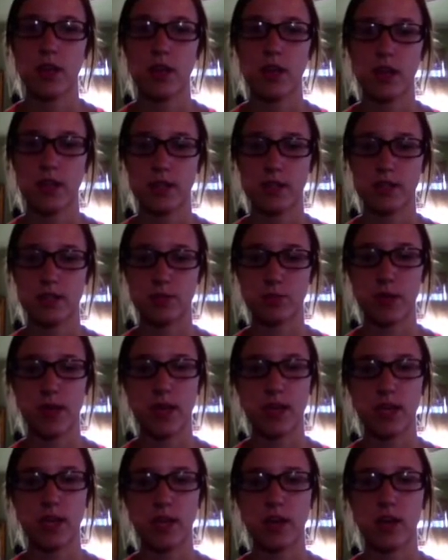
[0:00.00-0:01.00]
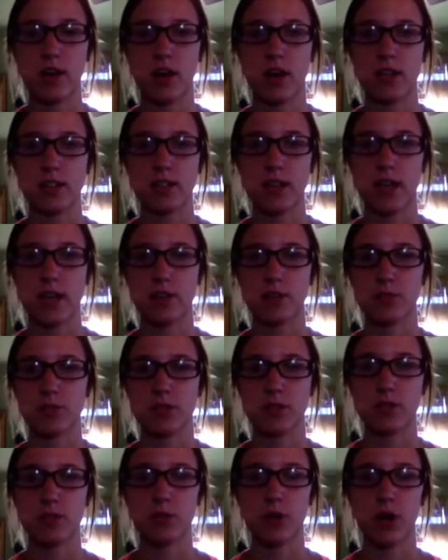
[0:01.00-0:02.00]
is making contact
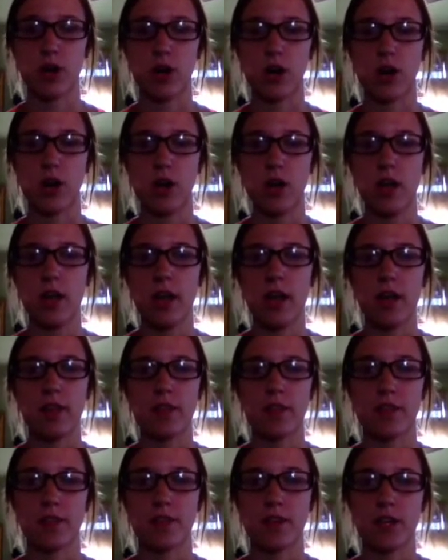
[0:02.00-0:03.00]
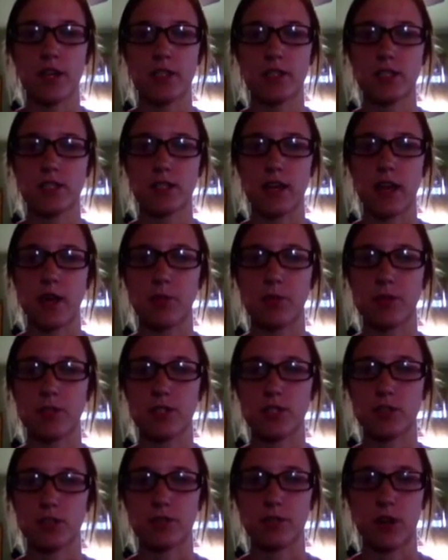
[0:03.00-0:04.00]
with the ball, and the third step
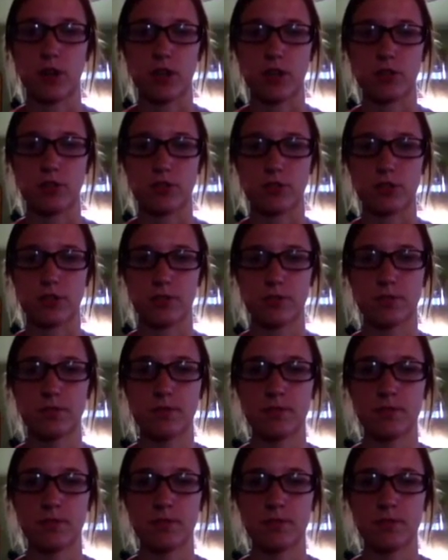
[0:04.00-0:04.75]
is your follow-through.